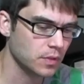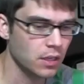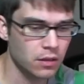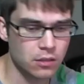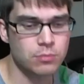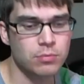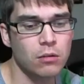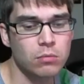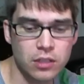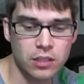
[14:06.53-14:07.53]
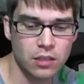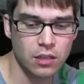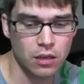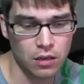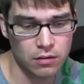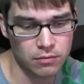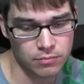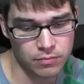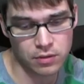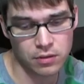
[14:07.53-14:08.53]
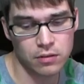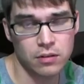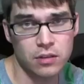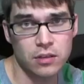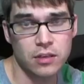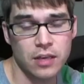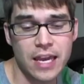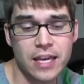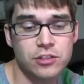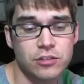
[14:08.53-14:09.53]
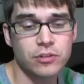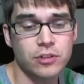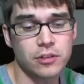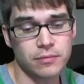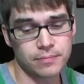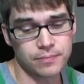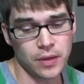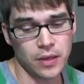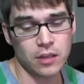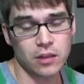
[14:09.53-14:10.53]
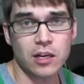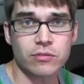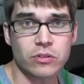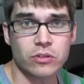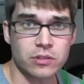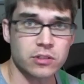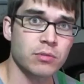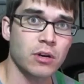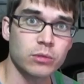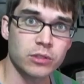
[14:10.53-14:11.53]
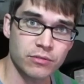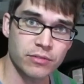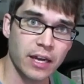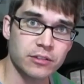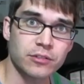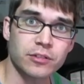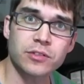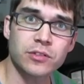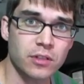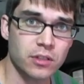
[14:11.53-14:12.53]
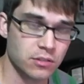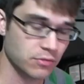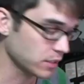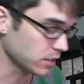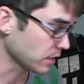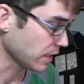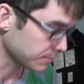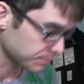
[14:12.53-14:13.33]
And that's probably uh, the the age of the Lagavulin is probably the factor that's that's affecting that.